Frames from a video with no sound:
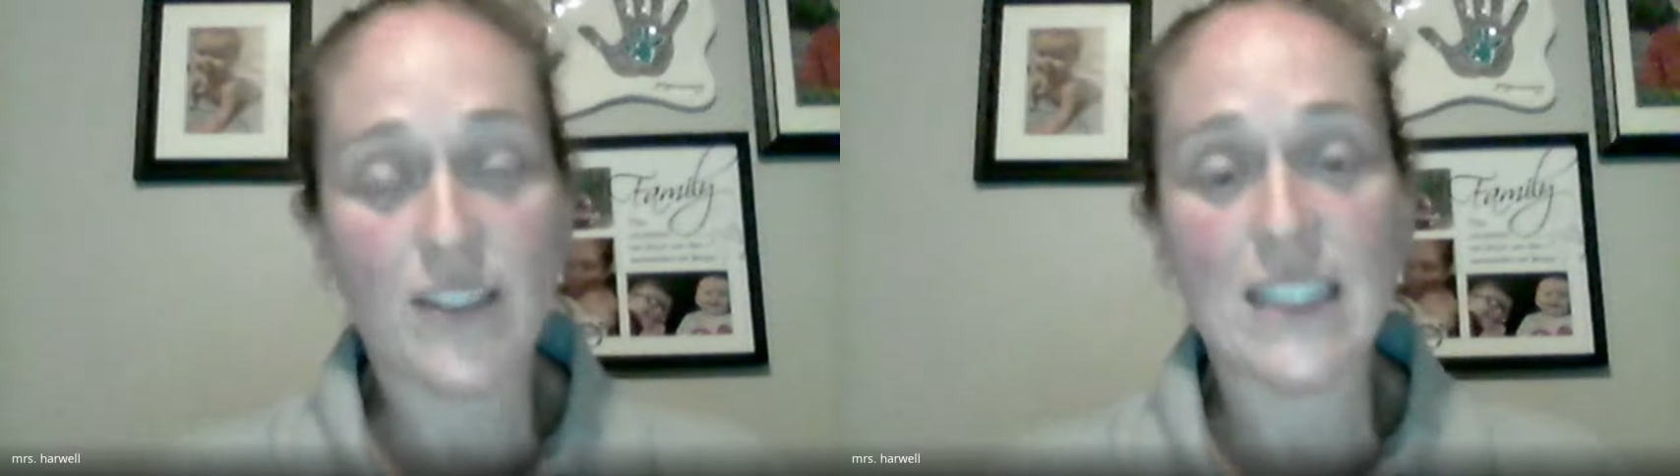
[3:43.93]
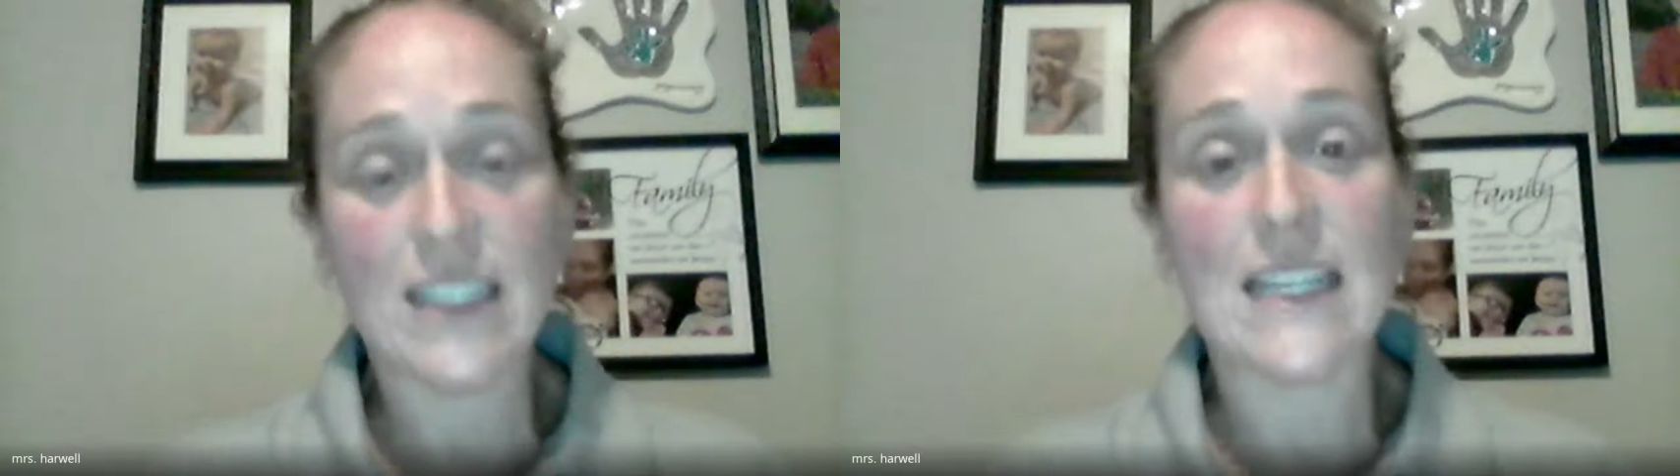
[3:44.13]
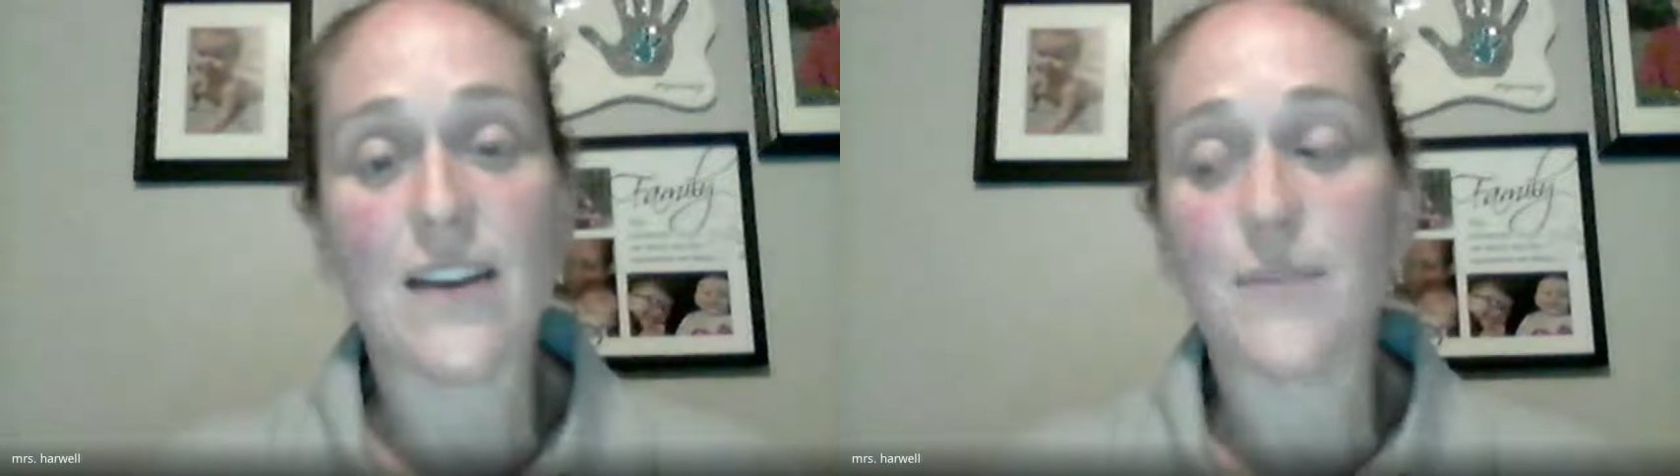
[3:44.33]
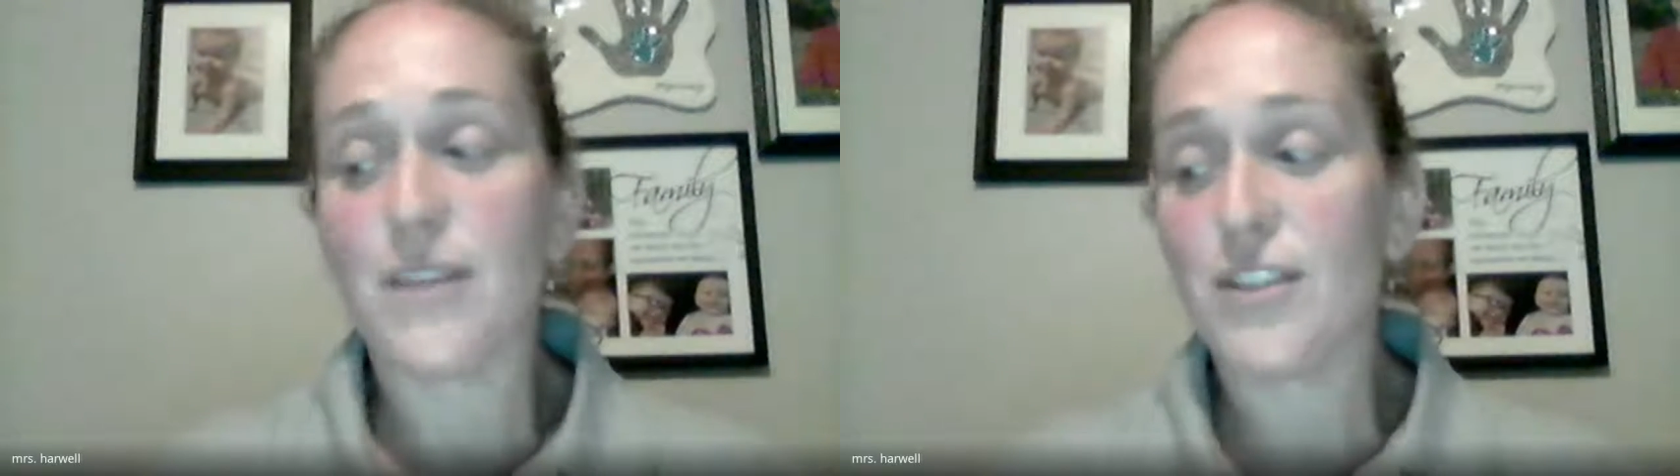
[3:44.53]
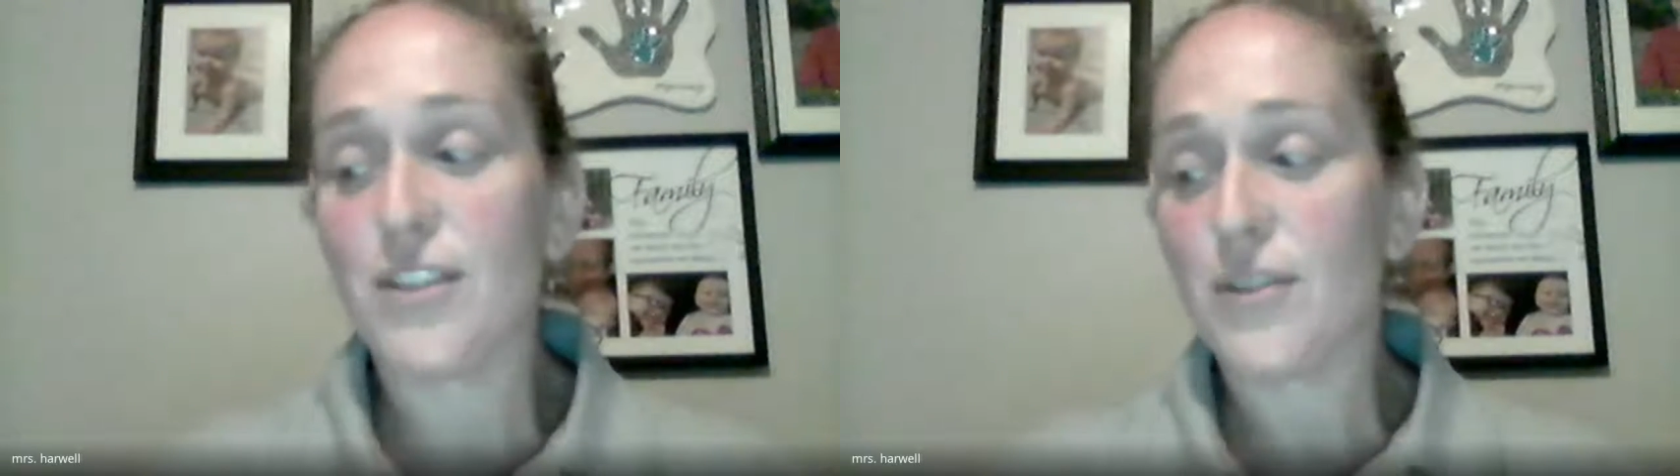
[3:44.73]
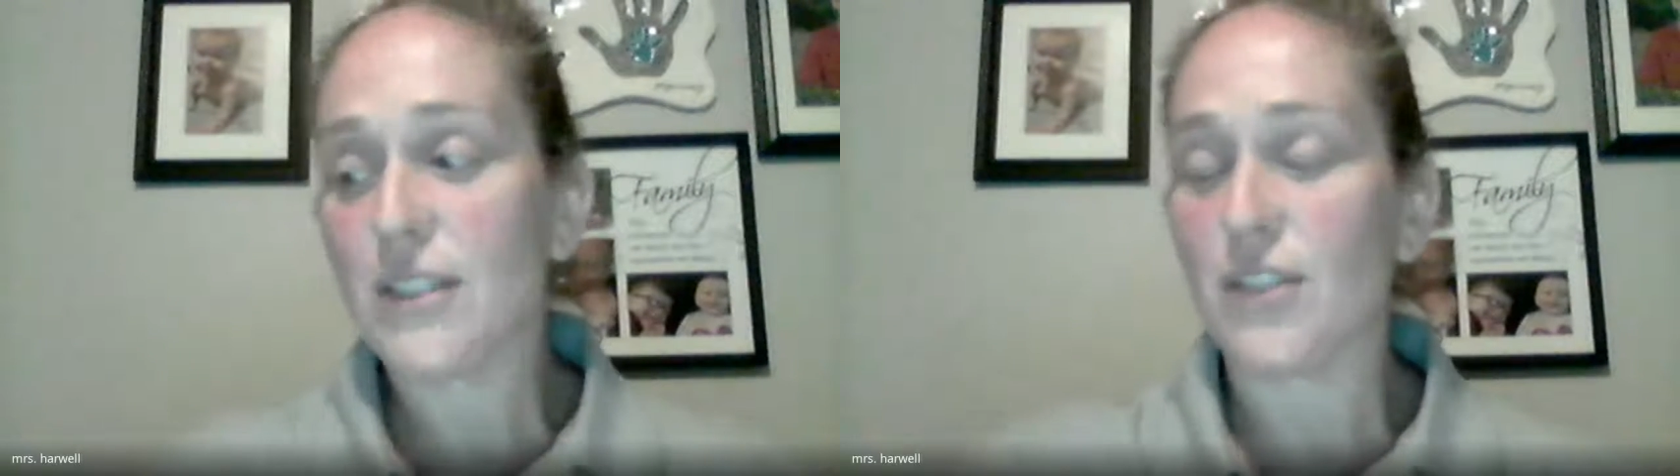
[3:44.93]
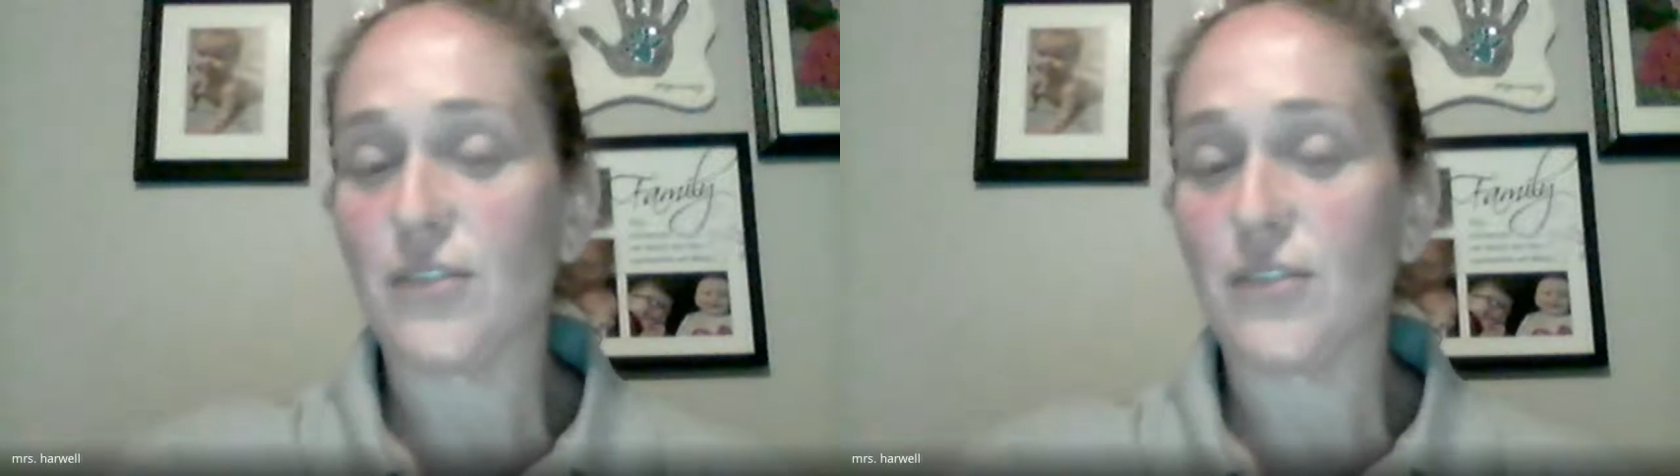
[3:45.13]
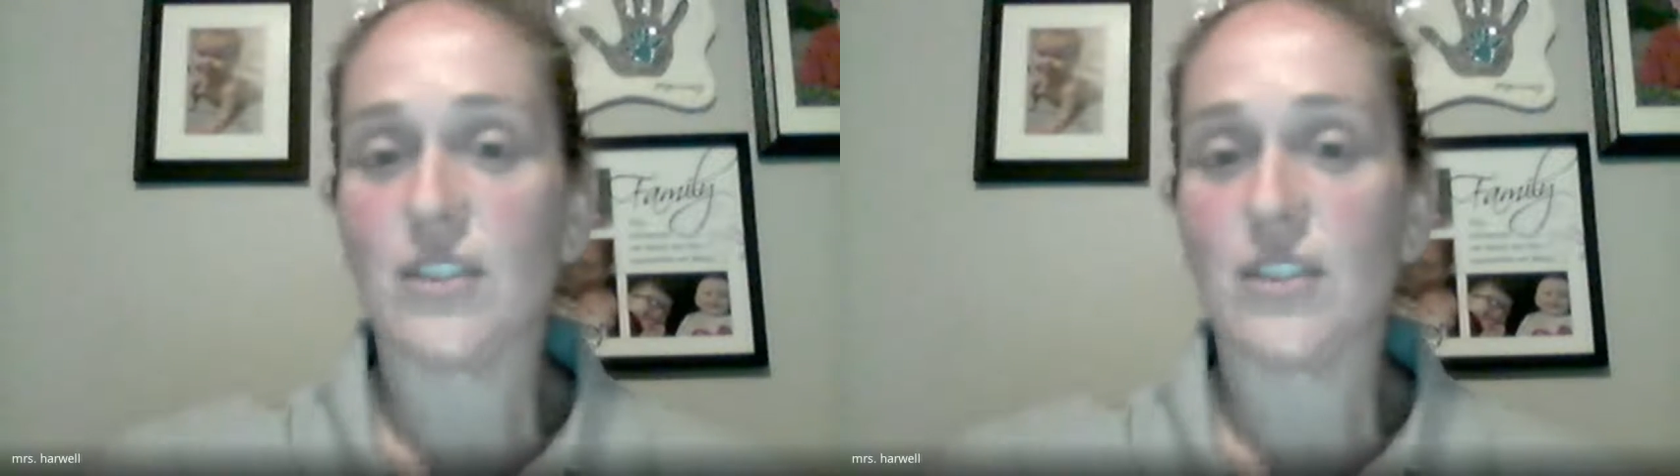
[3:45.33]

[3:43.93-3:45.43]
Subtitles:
because now I'm going to show it to you.